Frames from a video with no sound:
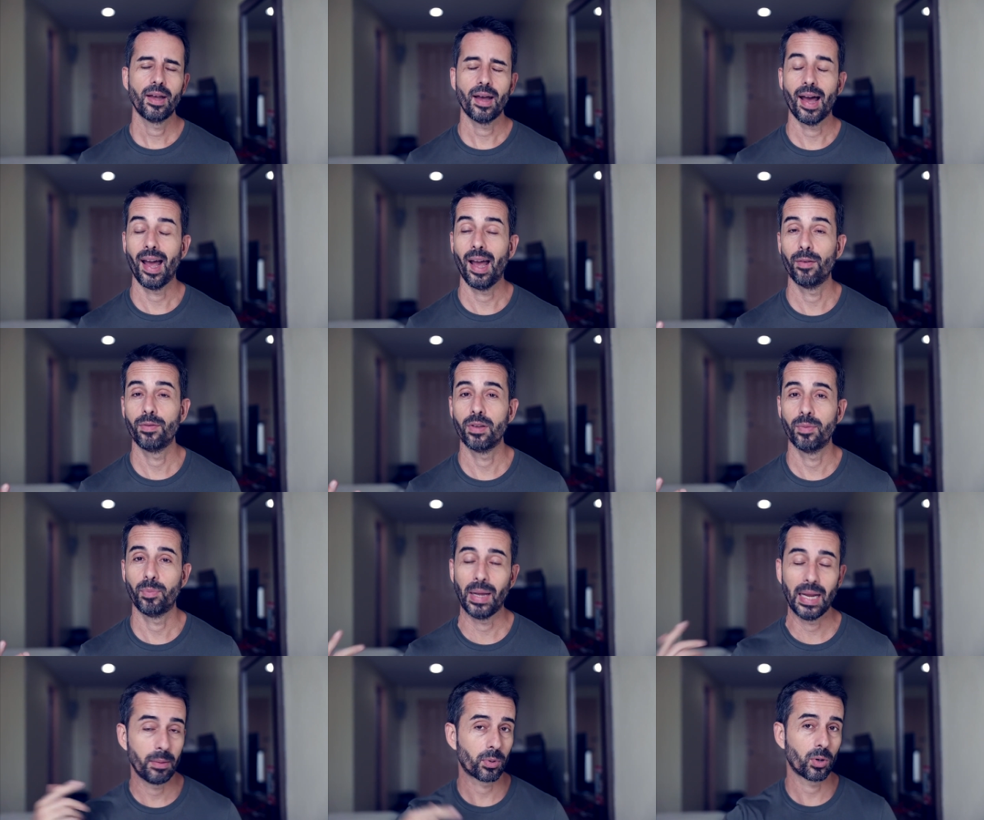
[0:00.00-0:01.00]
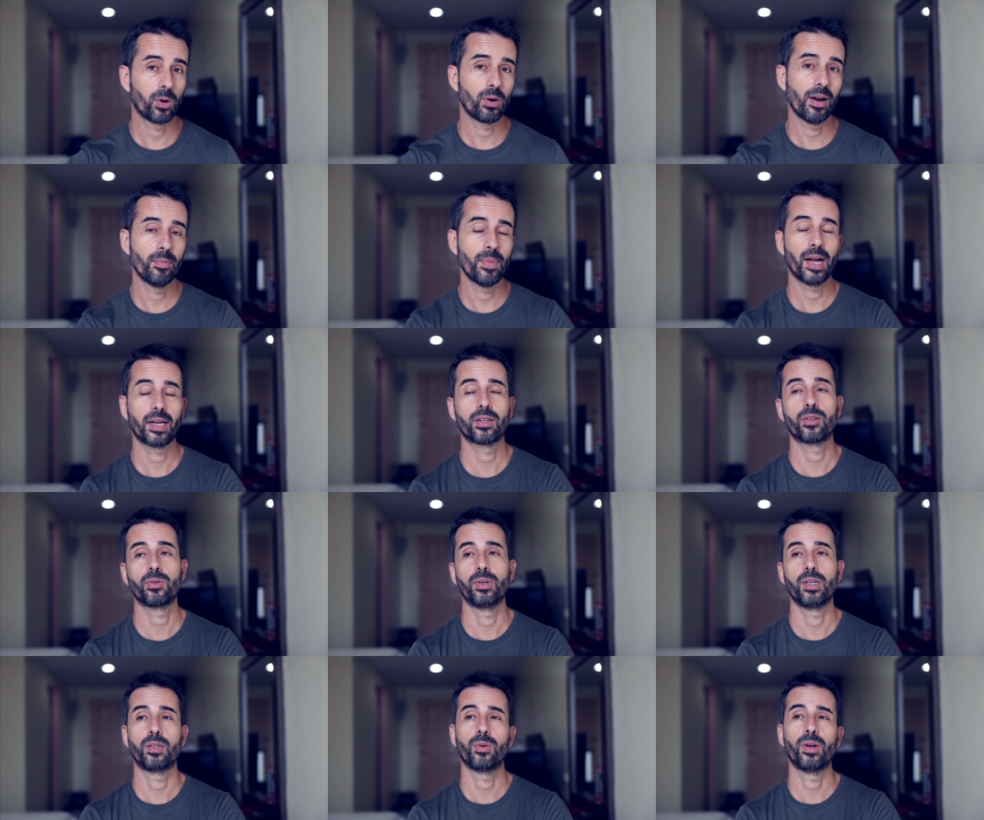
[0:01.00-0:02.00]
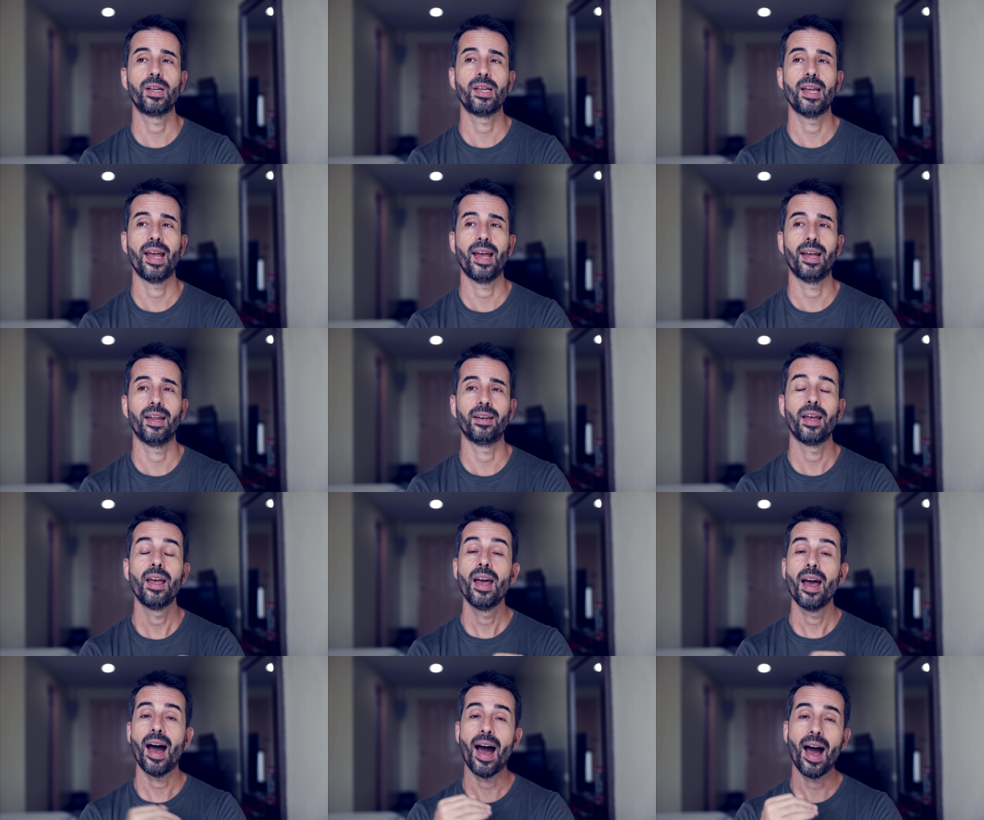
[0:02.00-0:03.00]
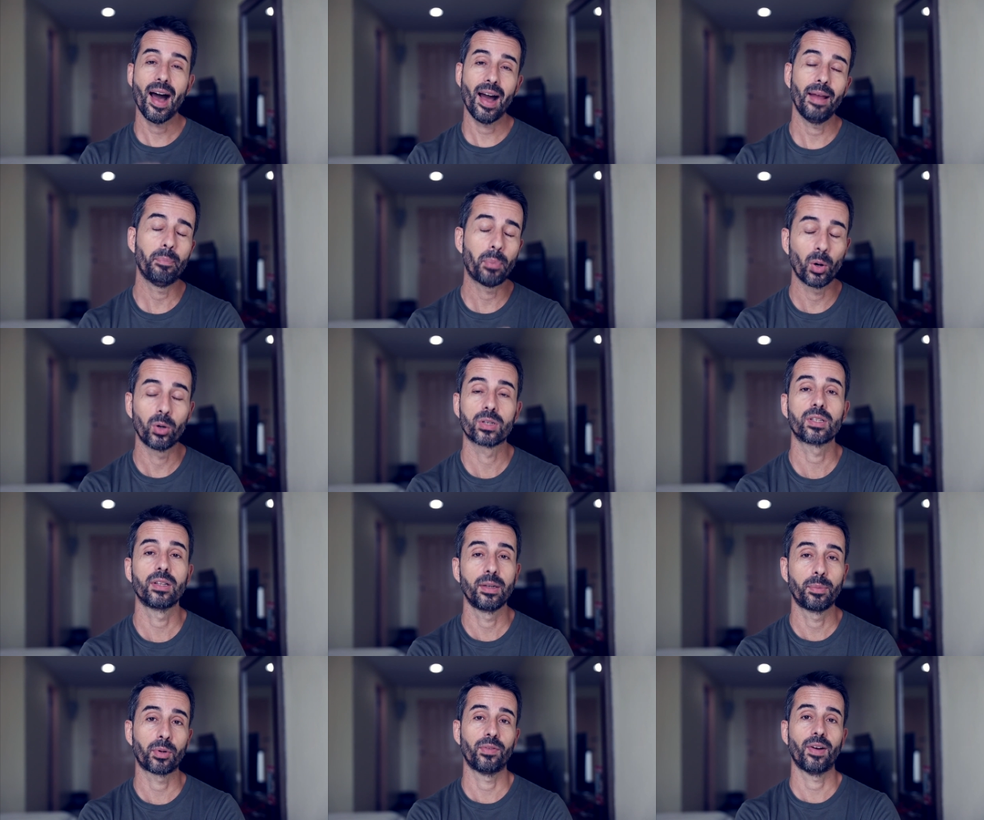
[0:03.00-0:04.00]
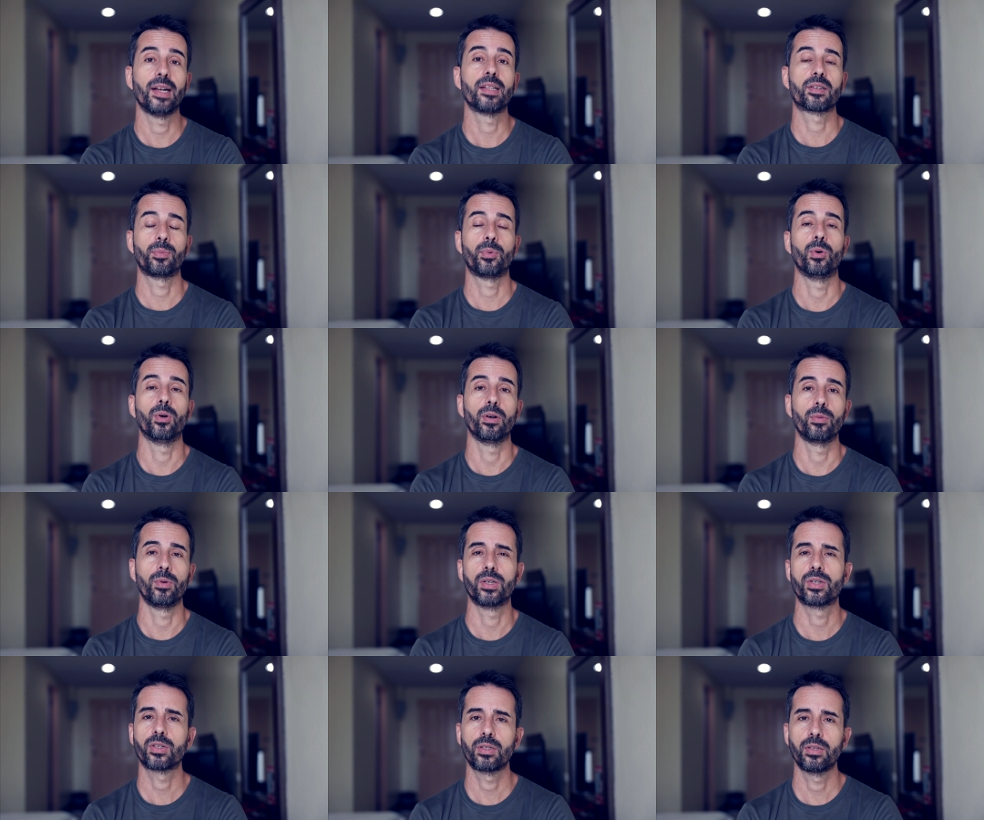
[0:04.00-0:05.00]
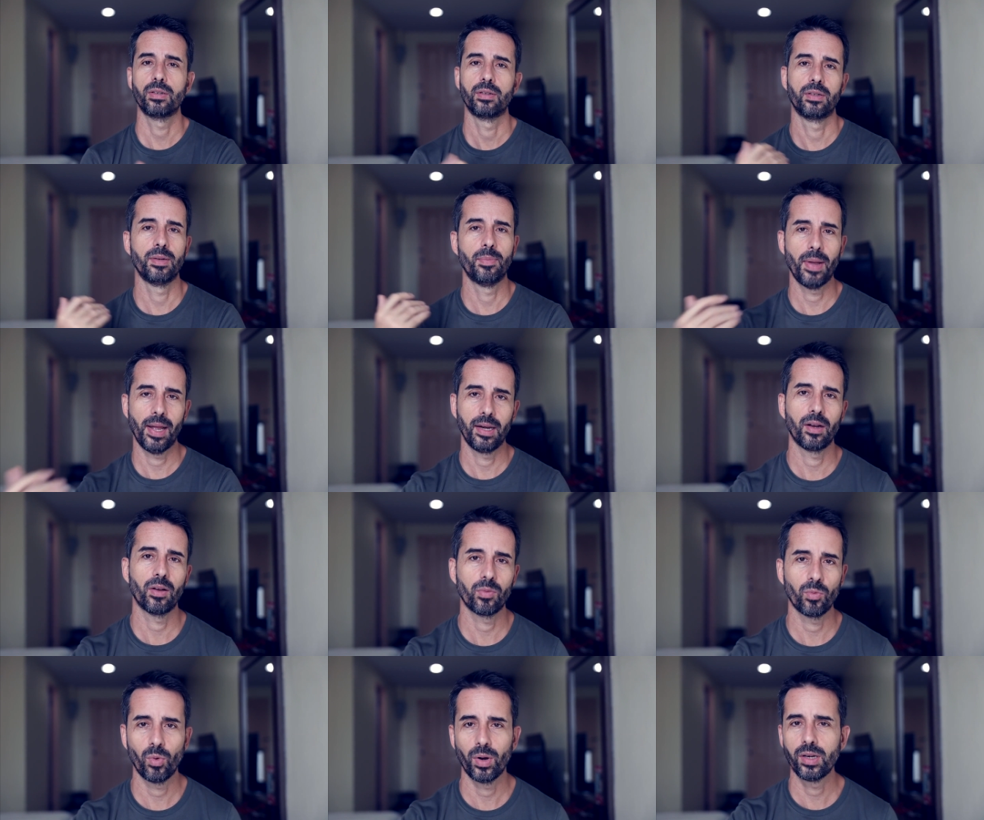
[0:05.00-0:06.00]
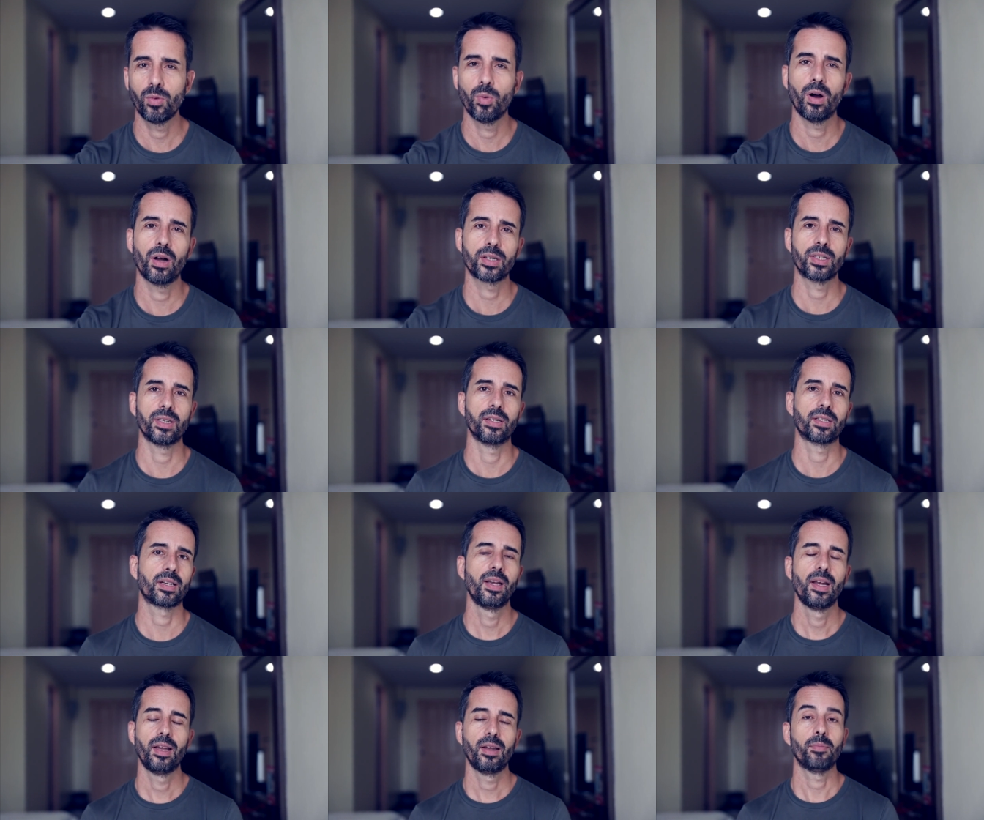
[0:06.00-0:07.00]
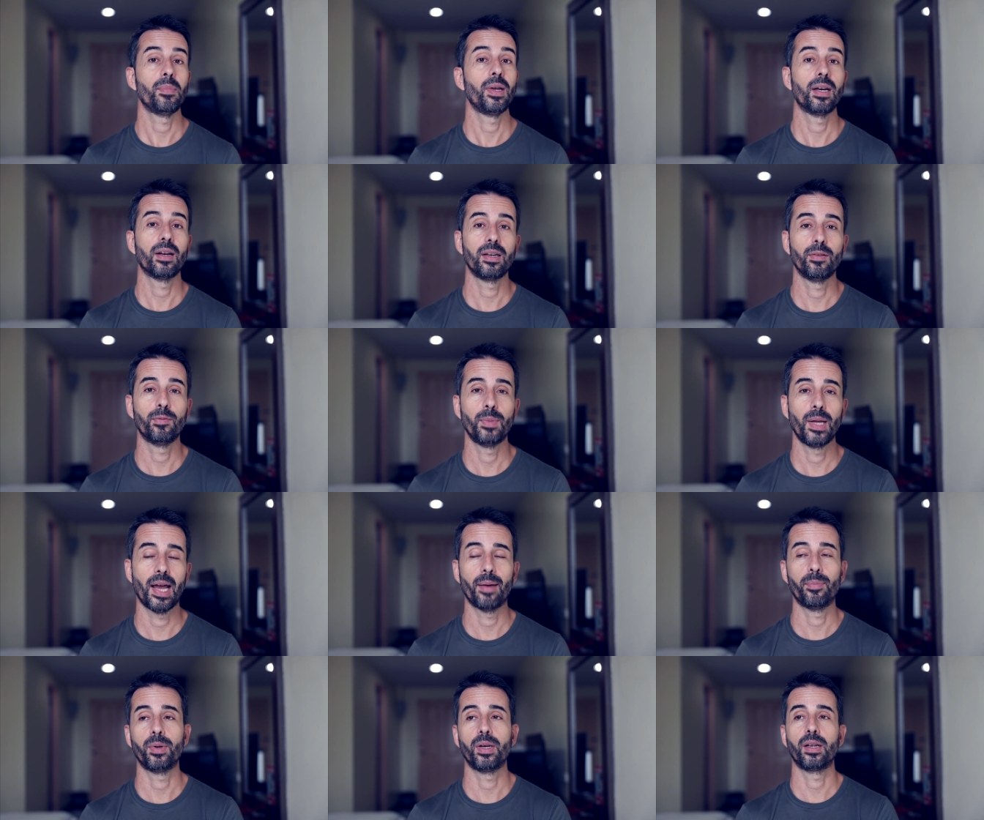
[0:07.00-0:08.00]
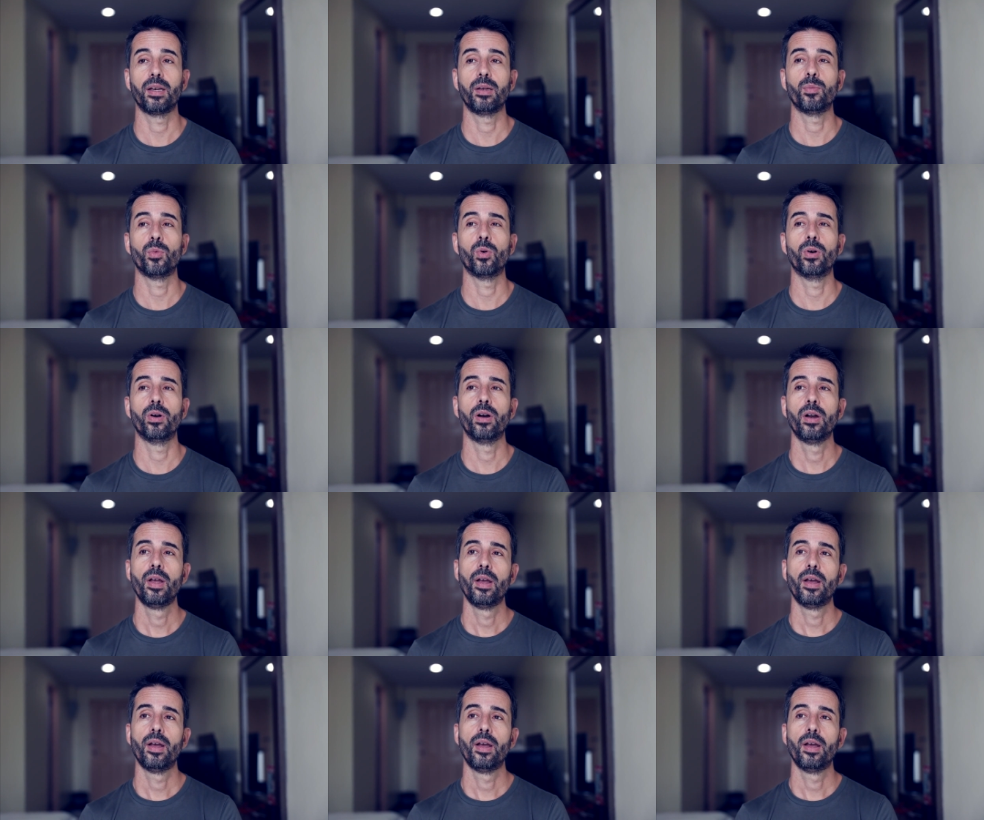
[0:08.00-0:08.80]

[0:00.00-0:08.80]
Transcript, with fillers: I have the paid program back to 2020, and I personally provide support, which depending on when you watch this may not even be happening anymore.